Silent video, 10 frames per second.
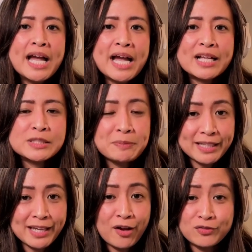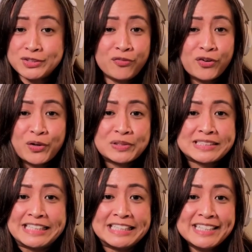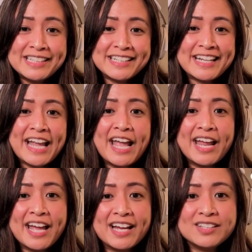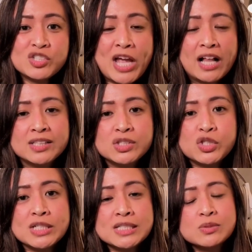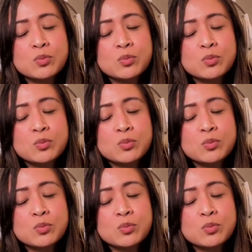speaking of difficulty and challenges,